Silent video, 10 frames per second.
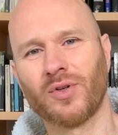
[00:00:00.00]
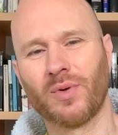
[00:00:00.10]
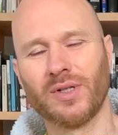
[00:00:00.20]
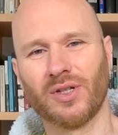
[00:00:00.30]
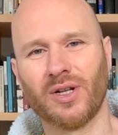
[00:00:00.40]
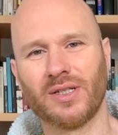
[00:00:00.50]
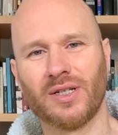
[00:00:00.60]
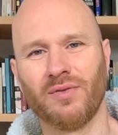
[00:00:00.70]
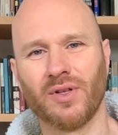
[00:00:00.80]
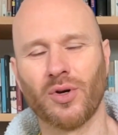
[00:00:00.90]
one is not
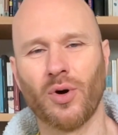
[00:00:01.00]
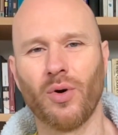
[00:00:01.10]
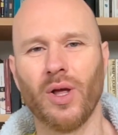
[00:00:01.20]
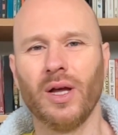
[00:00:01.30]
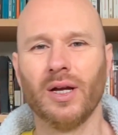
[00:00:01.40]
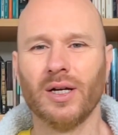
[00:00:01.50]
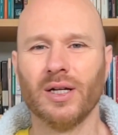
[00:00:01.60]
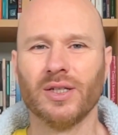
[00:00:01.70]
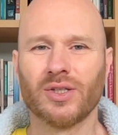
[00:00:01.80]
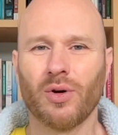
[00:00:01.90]
achieving the goal.
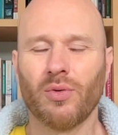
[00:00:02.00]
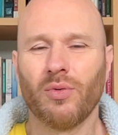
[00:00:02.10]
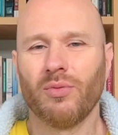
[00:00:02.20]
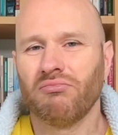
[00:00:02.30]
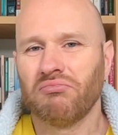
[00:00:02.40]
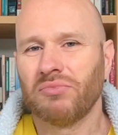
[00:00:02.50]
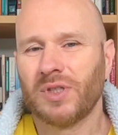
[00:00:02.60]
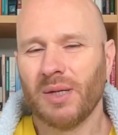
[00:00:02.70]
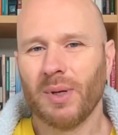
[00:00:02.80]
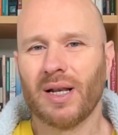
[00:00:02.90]
So
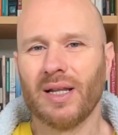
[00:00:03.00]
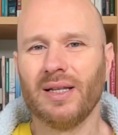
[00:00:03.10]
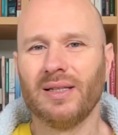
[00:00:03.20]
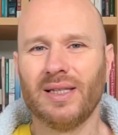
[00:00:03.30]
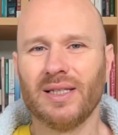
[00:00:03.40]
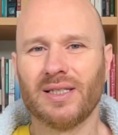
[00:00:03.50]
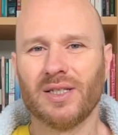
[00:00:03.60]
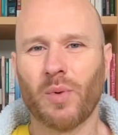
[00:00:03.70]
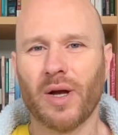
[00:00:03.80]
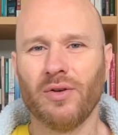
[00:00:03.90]
typically, this
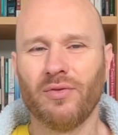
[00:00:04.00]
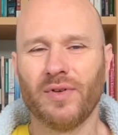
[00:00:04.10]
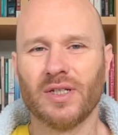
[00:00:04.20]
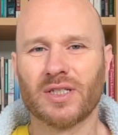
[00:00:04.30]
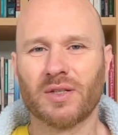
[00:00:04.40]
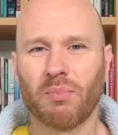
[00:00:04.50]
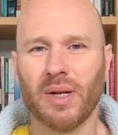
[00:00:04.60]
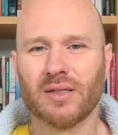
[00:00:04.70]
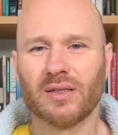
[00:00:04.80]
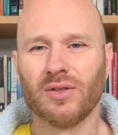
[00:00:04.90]
is where you feel
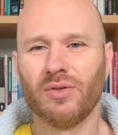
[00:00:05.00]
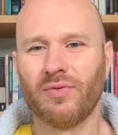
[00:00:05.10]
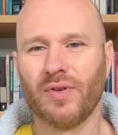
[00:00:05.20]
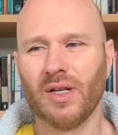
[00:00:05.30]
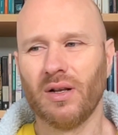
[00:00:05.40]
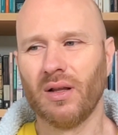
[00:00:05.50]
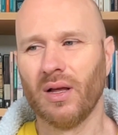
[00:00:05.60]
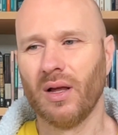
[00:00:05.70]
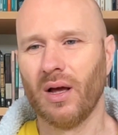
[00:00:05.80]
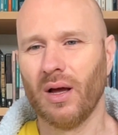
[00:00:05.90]
split, you feel
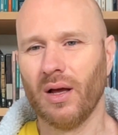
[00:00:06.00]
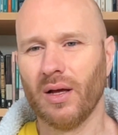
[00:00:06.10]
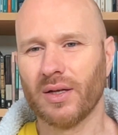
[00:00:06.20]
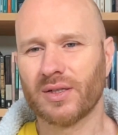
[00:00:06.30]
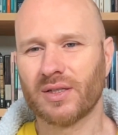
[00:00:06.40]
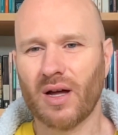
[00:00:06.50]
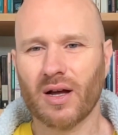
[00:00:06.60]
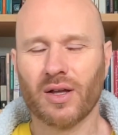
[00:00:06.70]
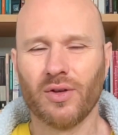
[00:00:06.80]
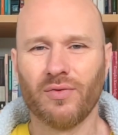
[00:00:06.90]

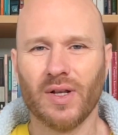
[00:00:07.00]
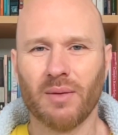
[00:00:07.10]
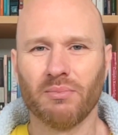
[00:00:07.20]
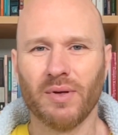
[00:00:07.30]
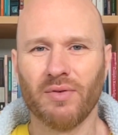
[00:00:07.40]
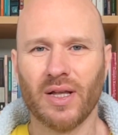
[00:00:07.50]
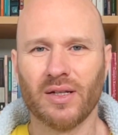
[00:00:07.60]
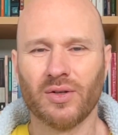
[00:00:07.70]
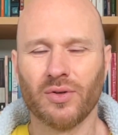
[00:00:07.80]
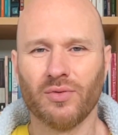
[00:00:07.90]
stuck, you feel
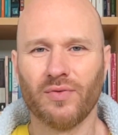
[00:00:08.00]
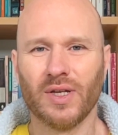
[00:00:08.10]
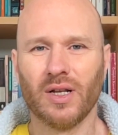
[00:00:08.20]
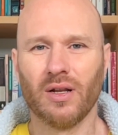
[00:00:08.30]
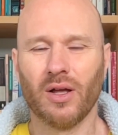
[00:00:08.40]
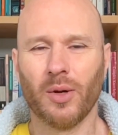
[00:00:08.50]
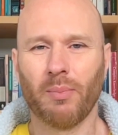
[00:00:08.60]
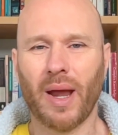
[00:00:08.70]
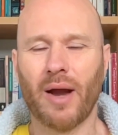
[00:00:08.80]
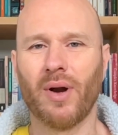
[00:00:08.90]
ambivalent, or you feel
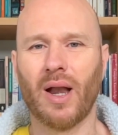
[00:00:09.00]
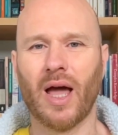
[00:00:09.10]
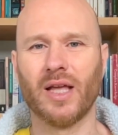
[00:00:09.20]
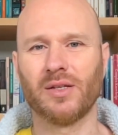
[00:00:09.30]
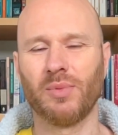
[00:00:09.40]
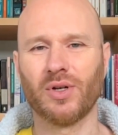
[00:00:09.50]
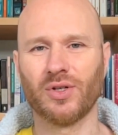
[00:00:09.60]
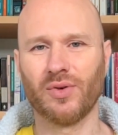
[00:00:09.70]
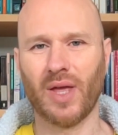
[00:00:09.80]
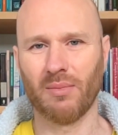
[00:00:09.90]
paralyzed because
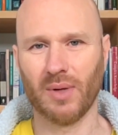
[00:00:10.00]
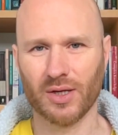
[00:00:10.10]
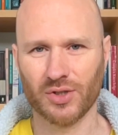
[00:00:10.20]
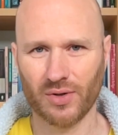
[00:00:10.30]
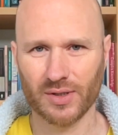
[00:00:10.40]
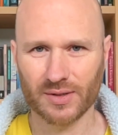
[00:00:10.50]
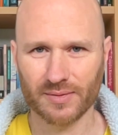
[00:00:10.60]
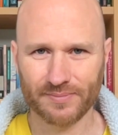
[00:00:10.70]
you can't make a choice.